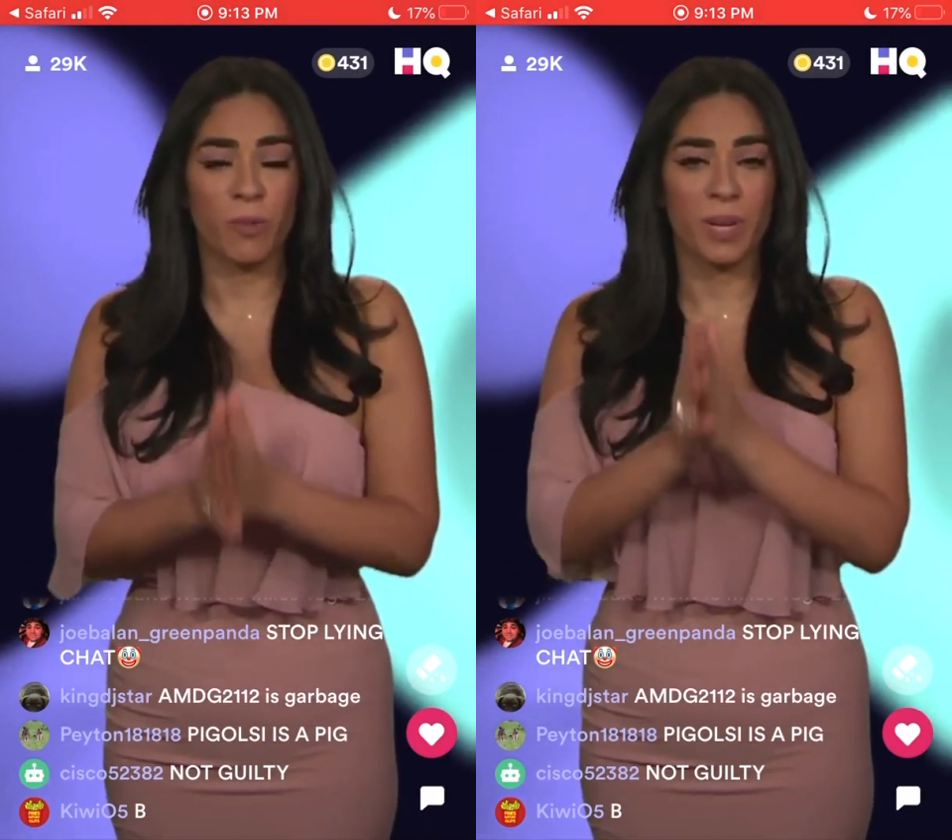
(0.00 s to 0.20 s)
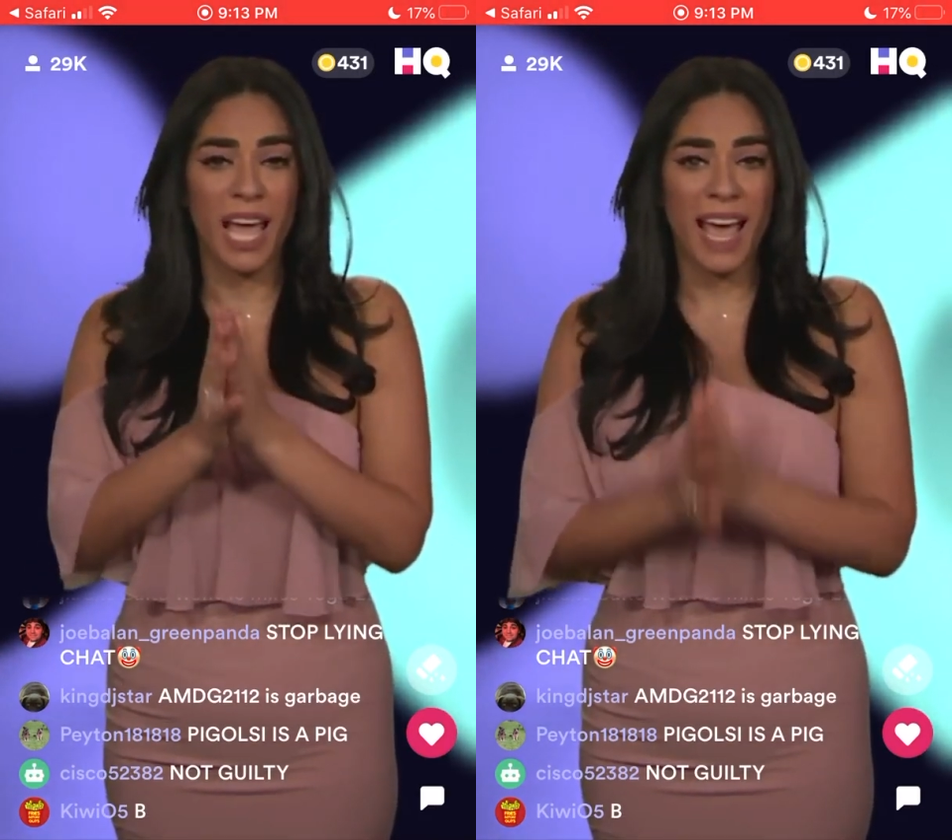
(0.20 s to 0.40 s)

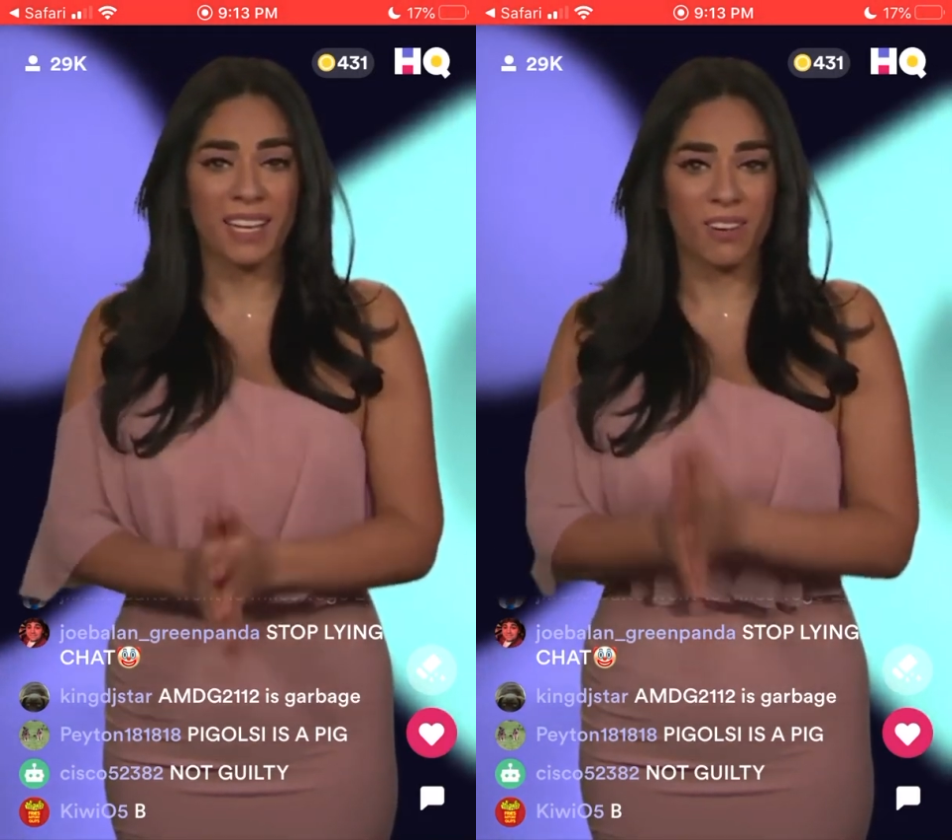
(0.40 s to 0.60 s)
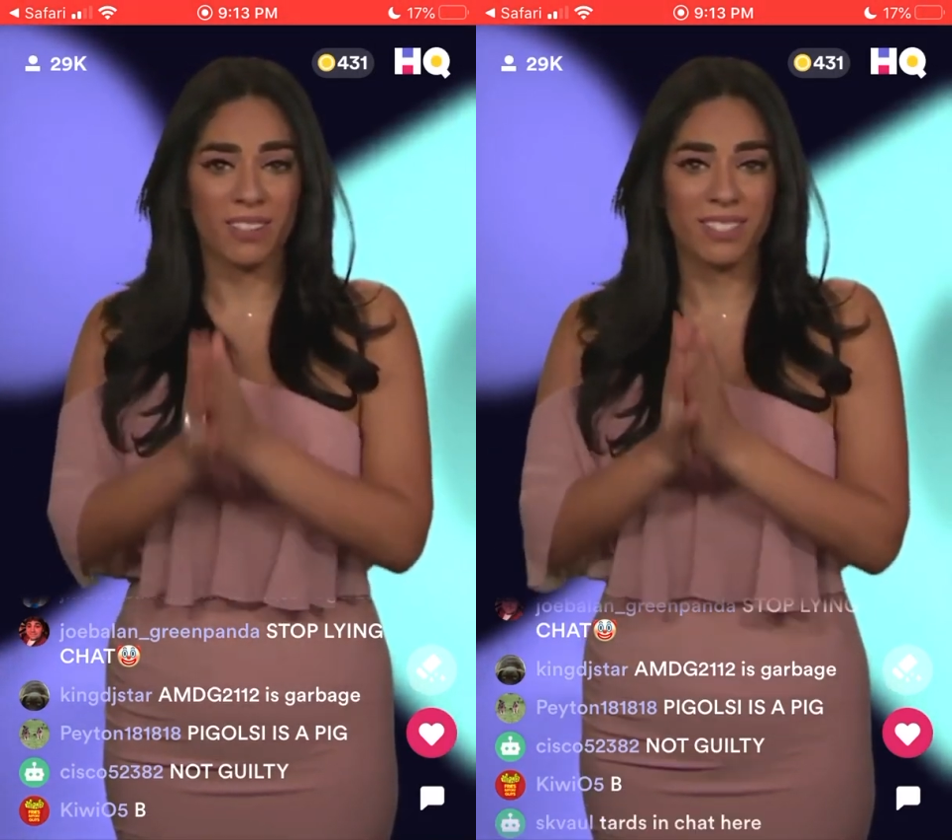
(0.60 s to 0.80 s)
from an
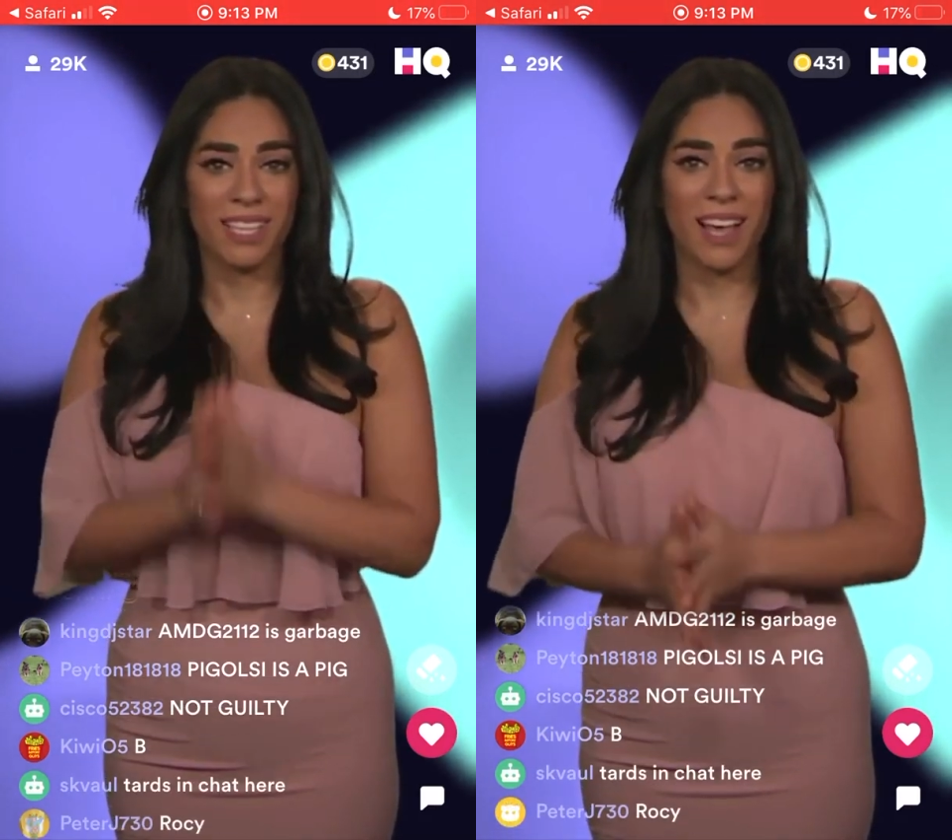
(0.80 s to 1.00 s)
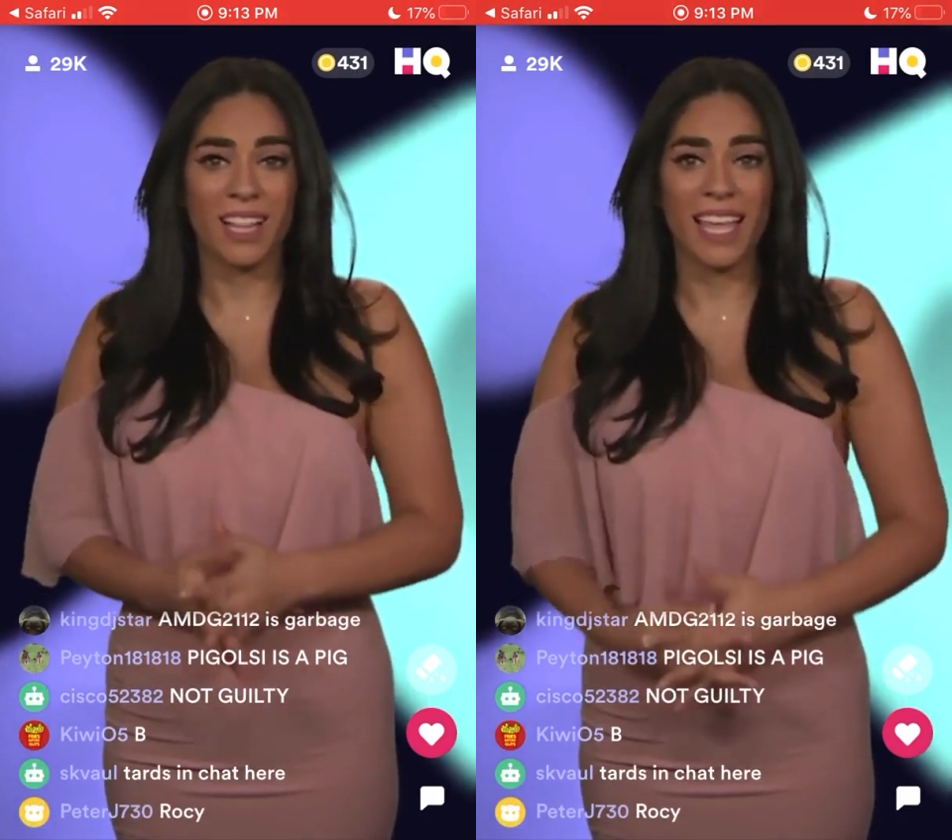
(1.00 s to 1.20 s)
adult cell.